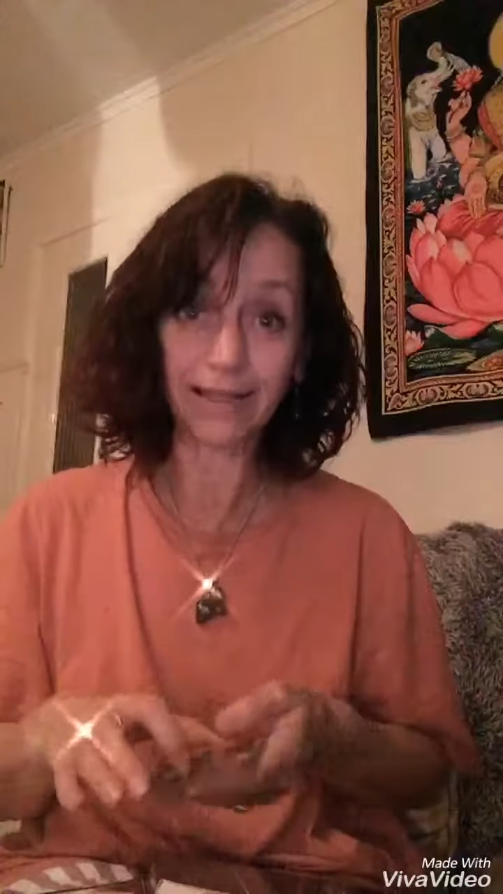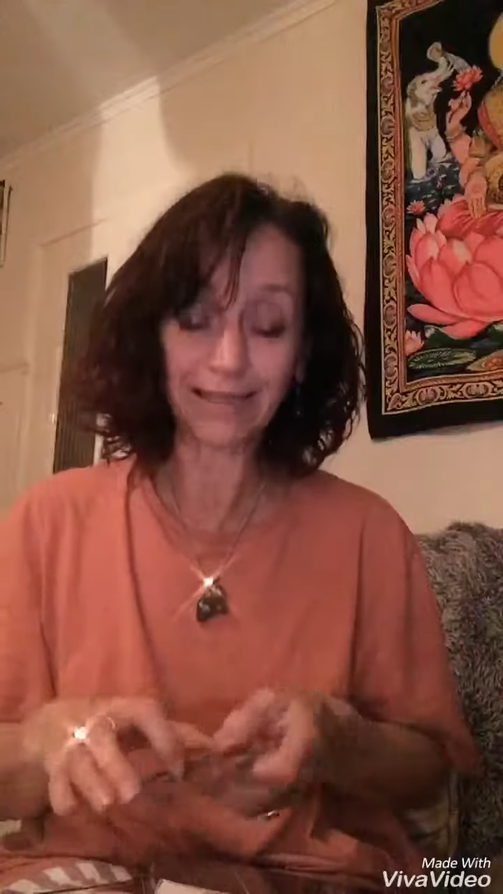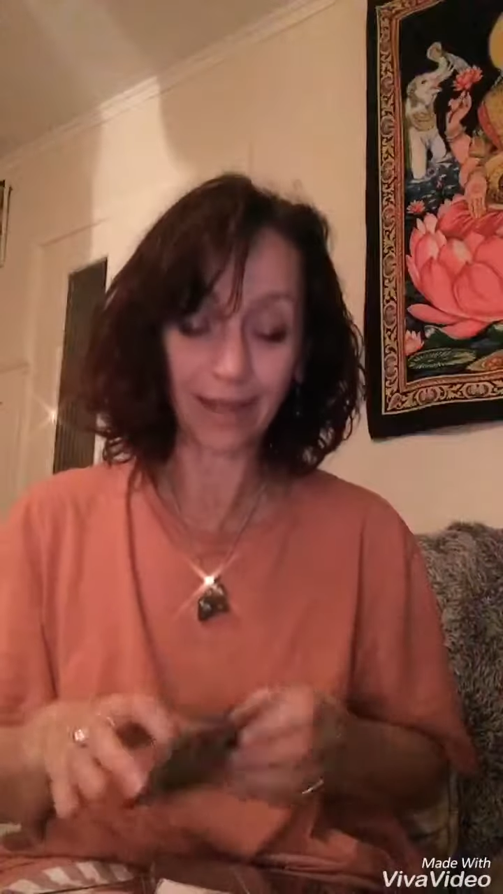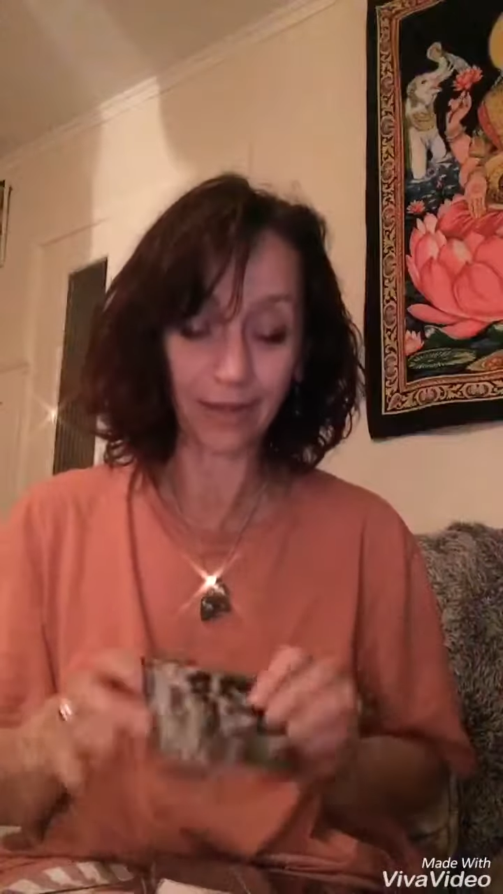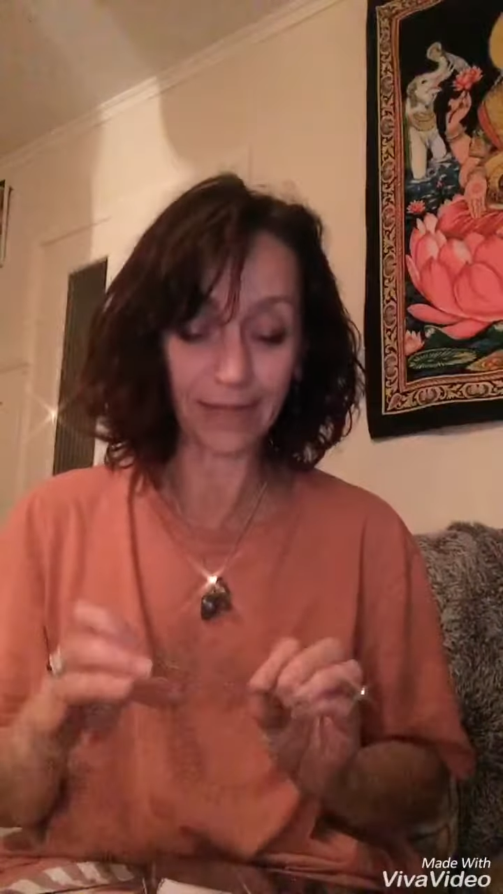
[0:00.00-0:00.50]

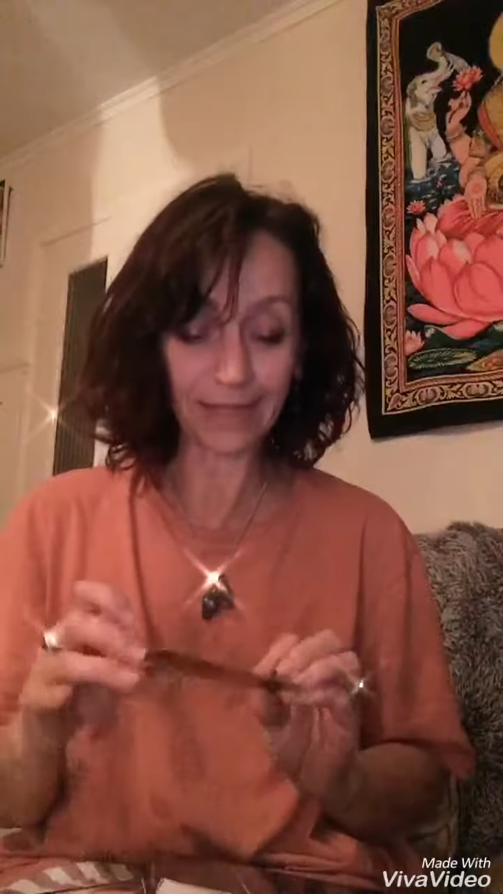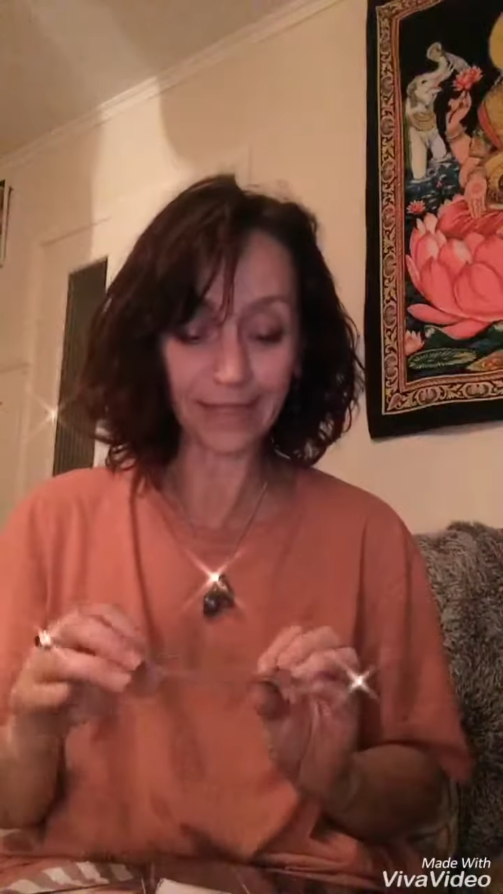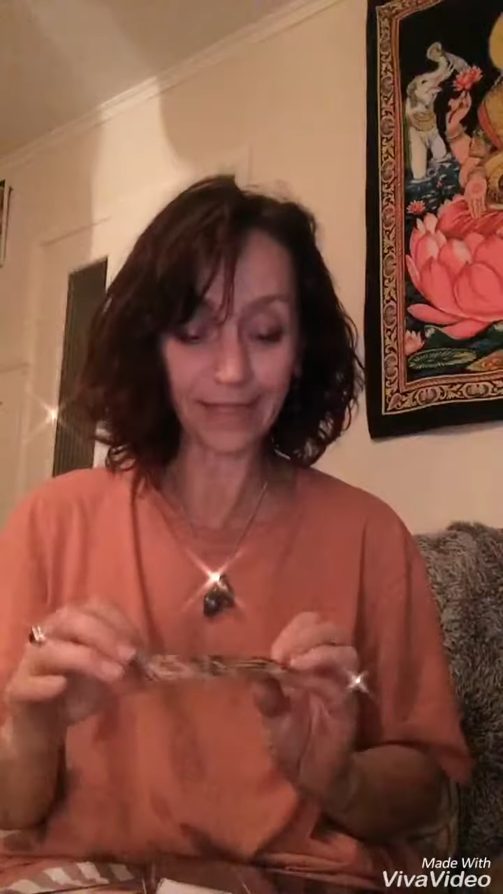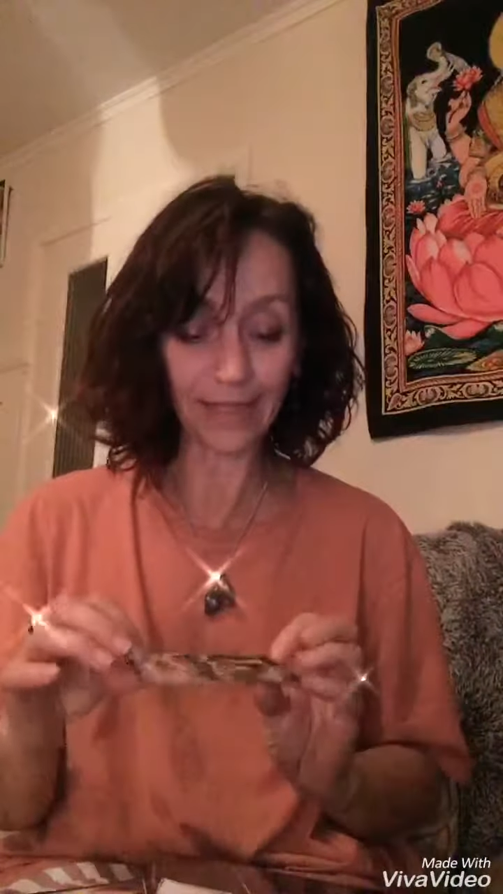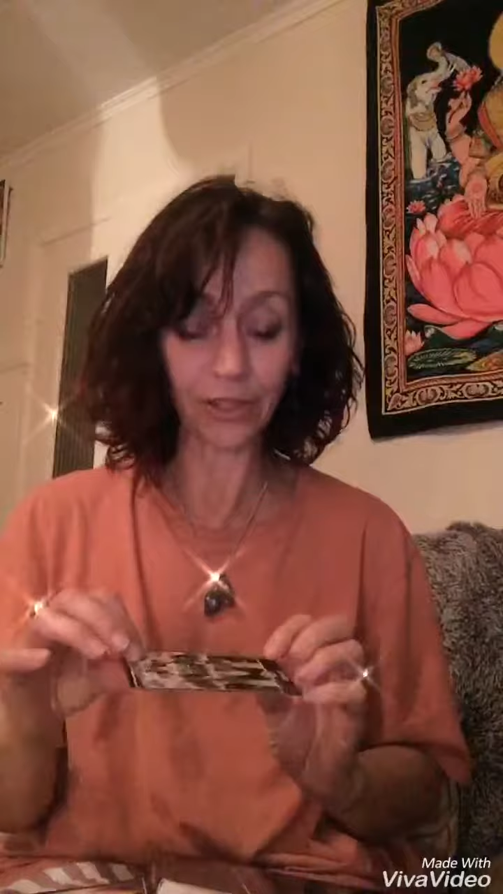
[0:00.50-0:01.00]
So this
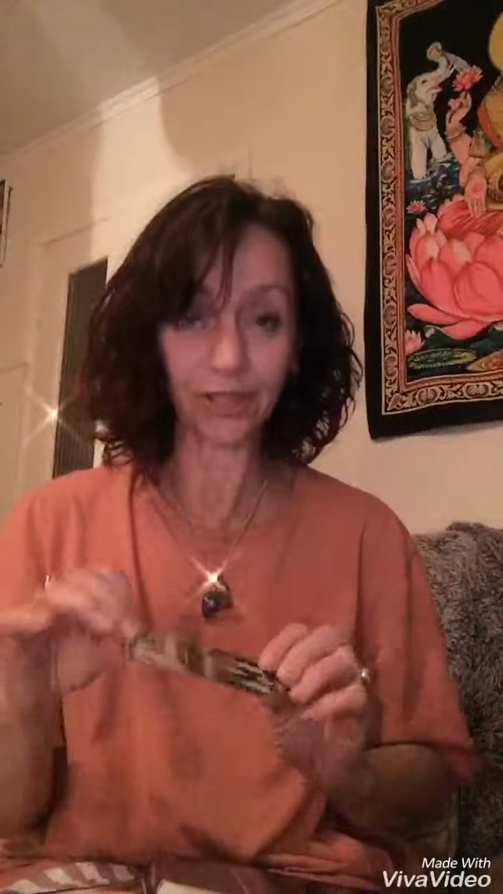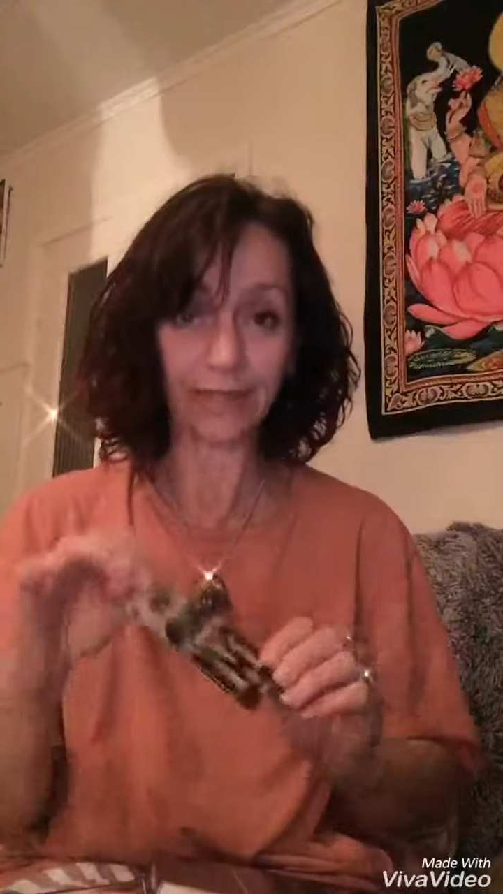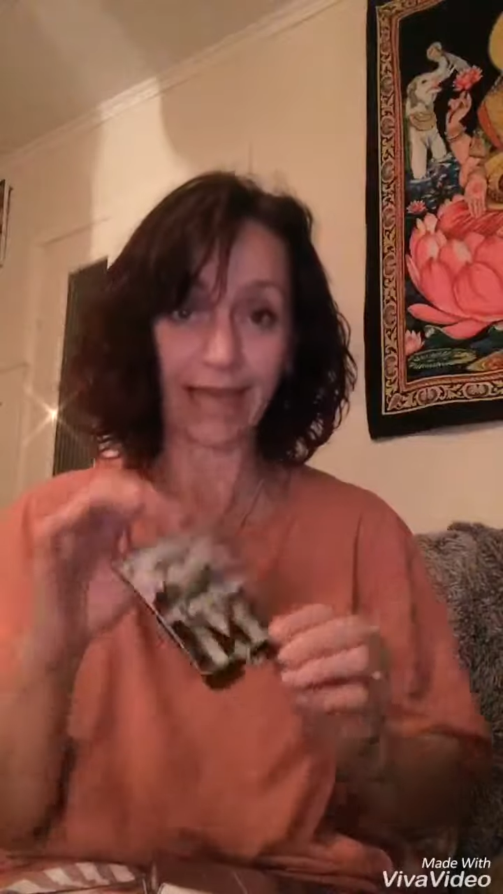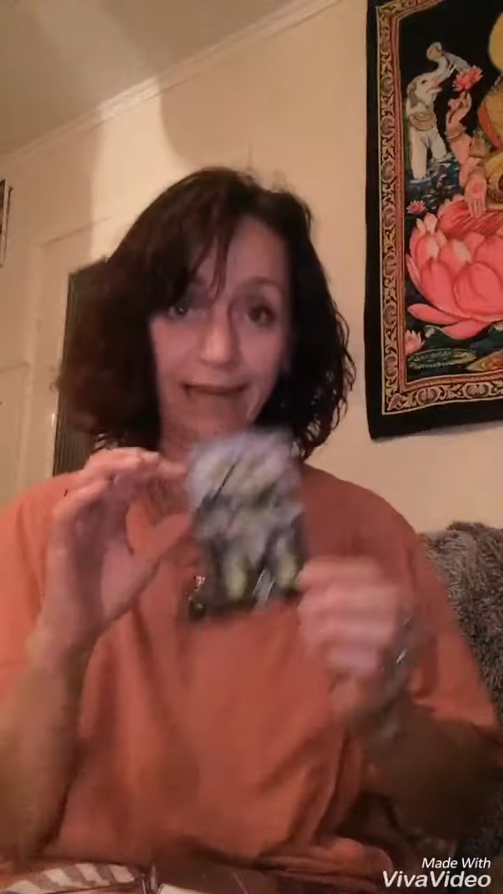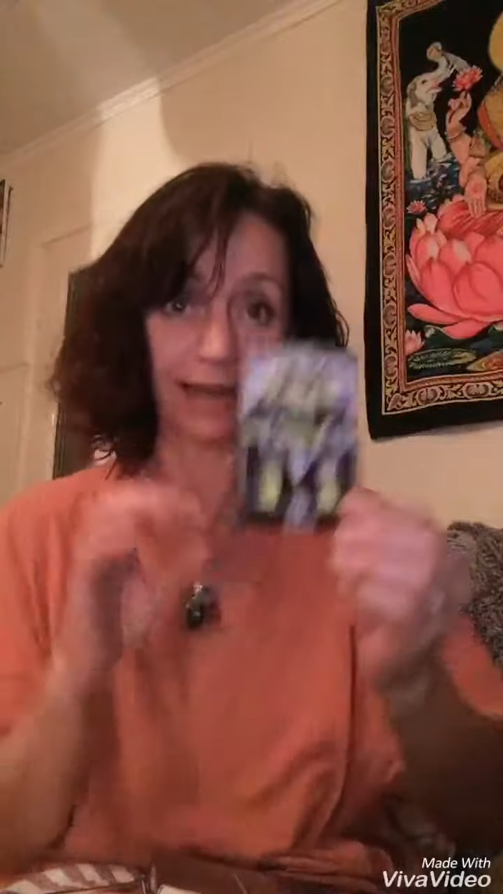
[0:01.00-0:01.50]
is the Osho
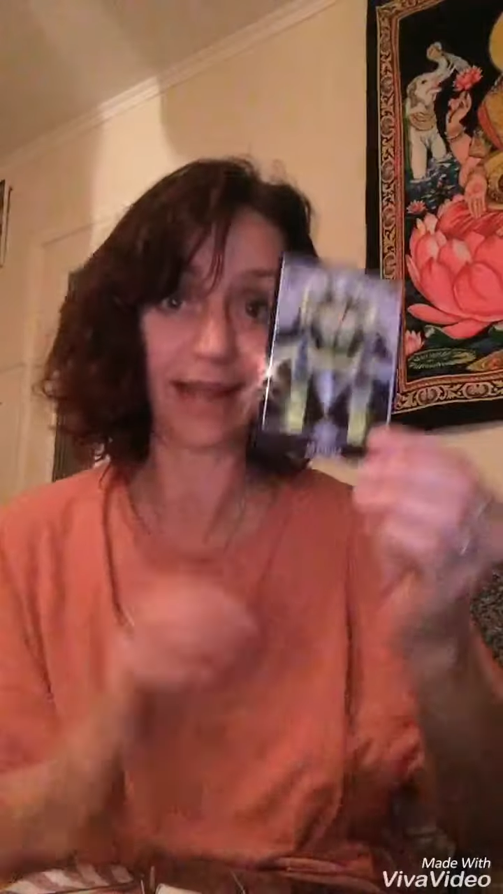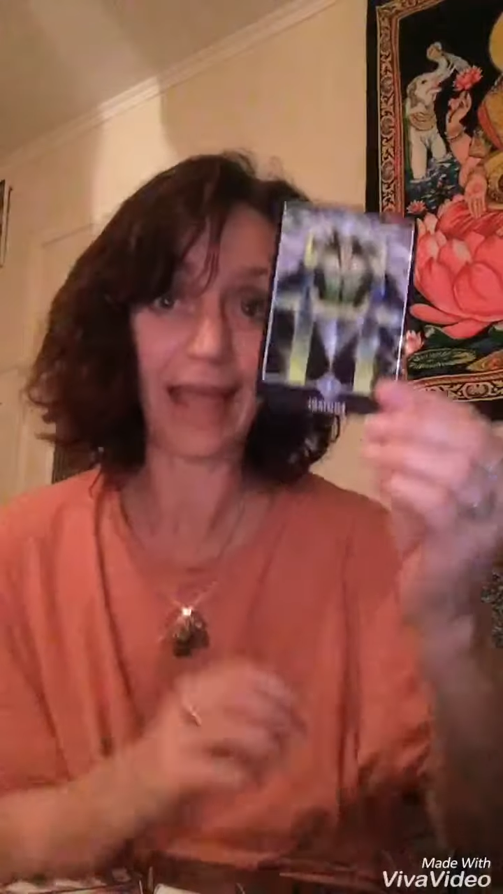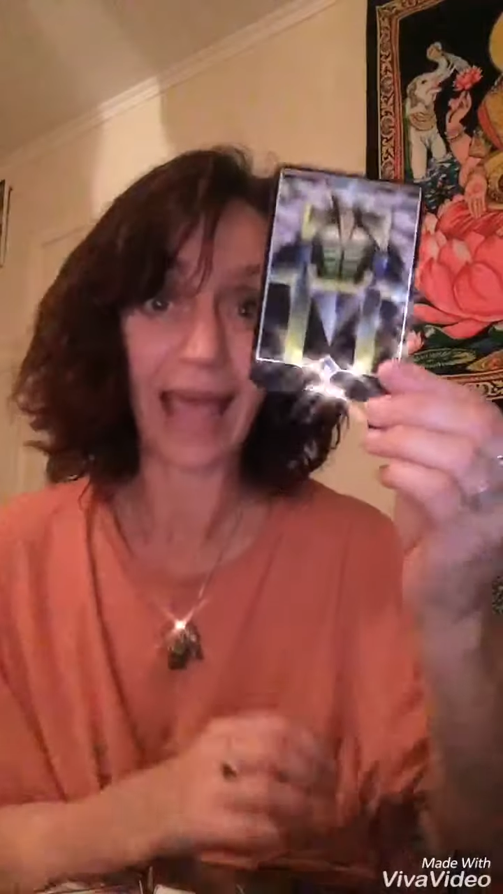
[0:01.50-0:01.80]
Zen.